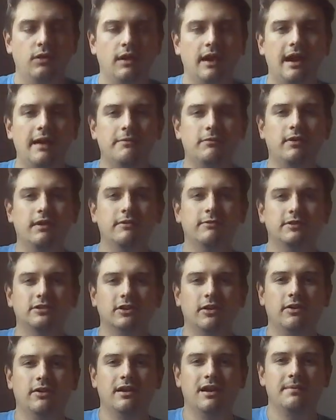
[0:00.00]
Hey everyone, what's
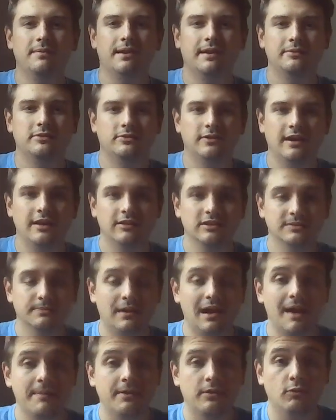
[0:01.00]
going on? My name's
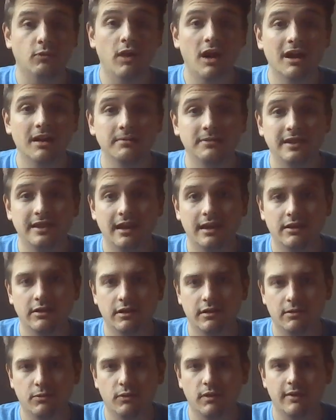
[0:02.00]
Poppin. Welcome to yet
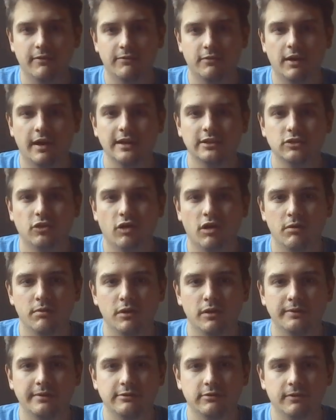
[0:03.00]
another one of Rye's horror
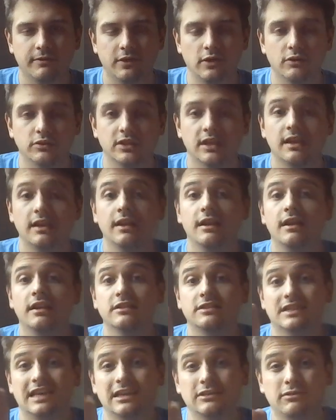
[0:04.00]
movie reviews.
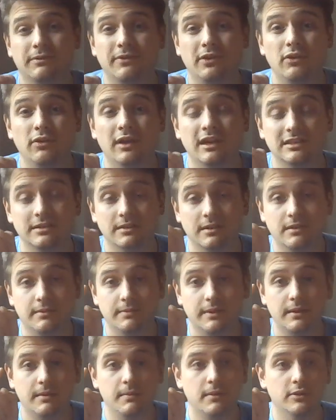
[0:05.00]
Today's review has
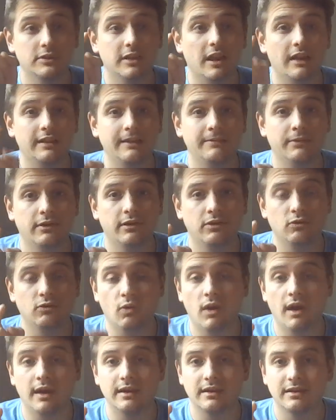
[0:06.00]
been the most highly voted
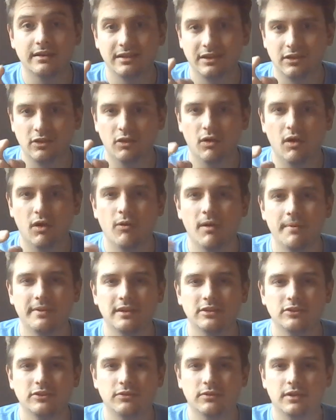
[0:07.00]
one you all want me
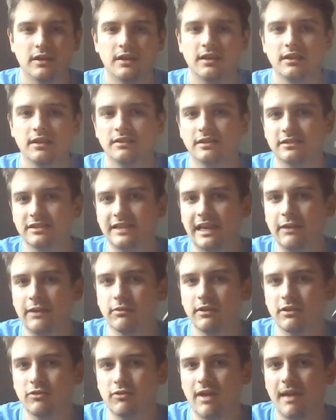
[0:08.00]
to do. The
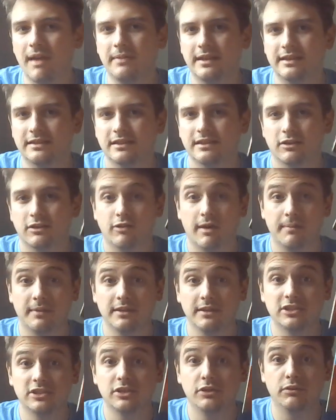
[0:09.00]
sequel to Gremlins,
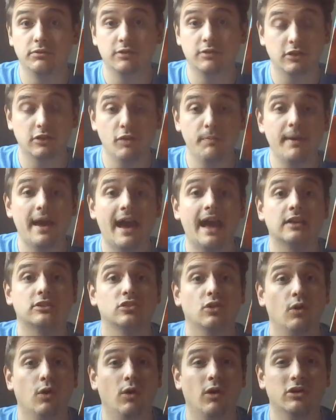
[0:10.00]
Gremlins 2, The New
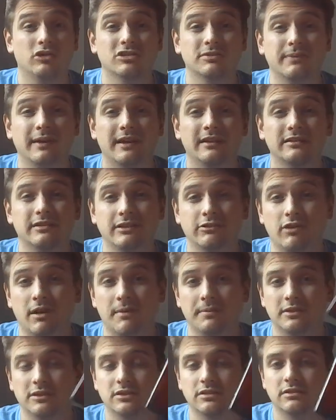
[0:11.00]
Batch, or just basically
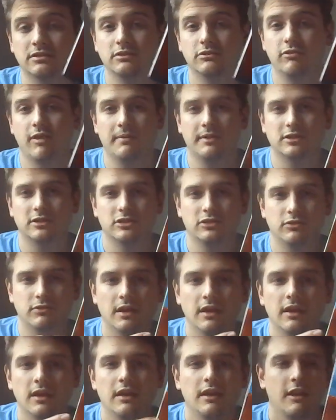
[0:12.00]
Gremlins
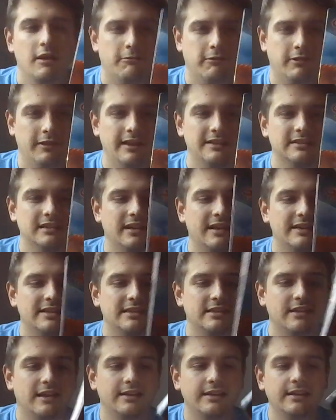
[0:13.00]
2. Released in
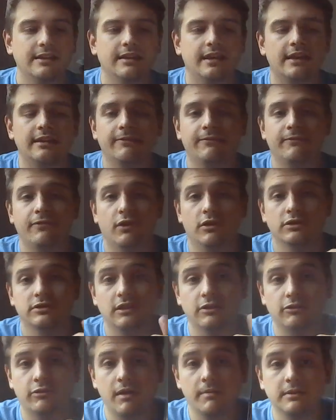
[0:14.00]
1990 and the first
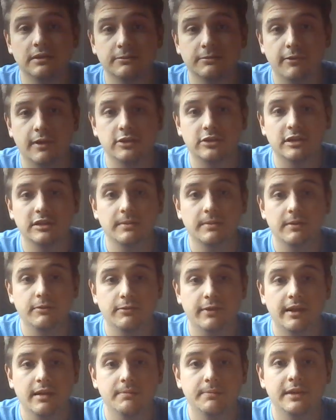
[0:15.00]
in the Gremlins franchise to be
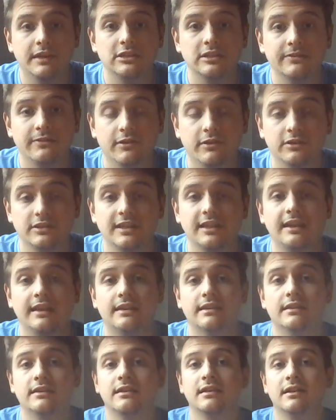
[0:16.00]
rated
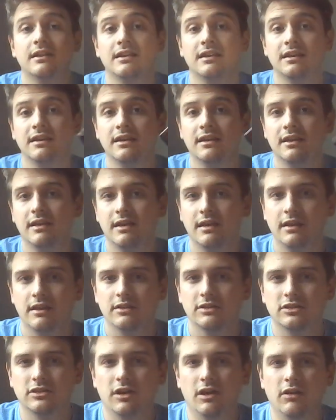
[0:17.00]
PG-13.
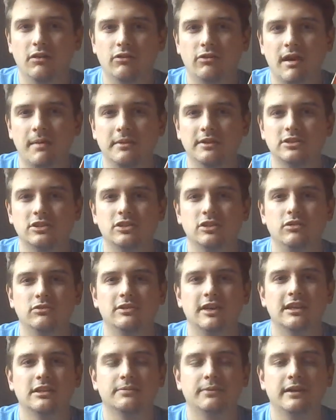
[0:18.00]
So, Gremlins 2
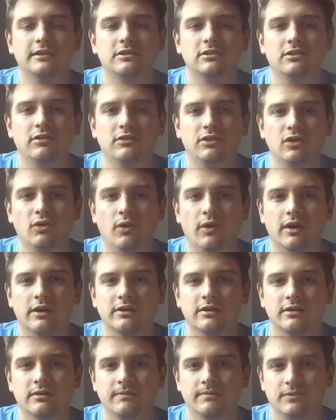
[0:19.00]
takes place in New
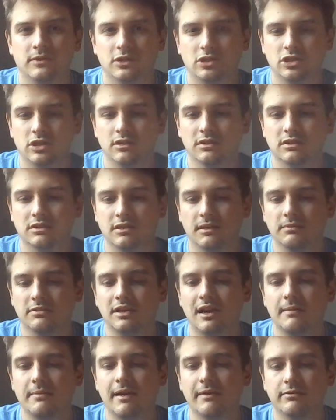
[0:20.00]
York. Just
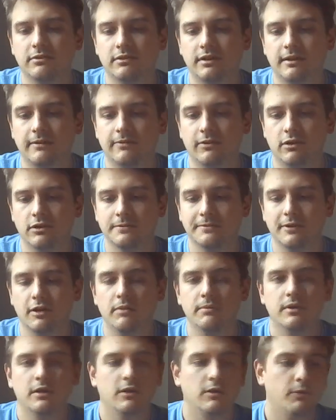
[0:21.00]
sometime after the first
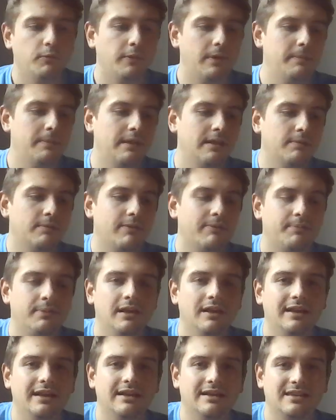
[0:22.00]
film, we meet up with
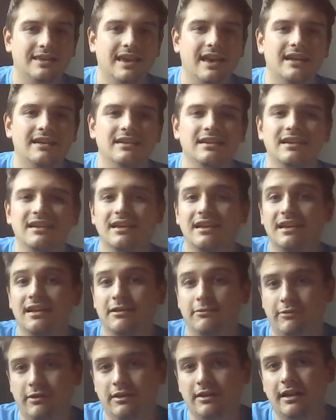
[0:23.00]
Billy again,
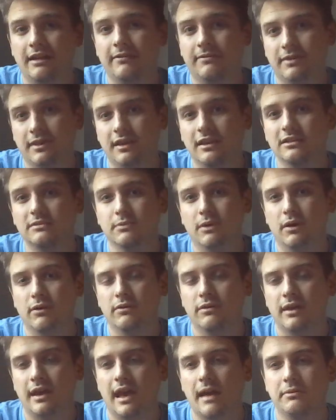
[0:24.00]
reunited with
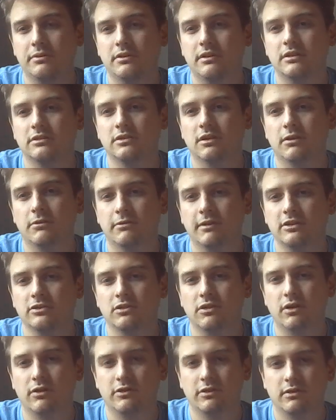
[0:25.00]
Gizmo after his
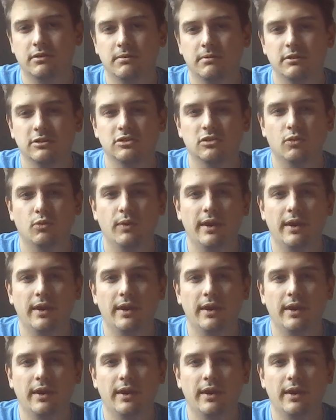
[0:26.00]
original owner, Mr.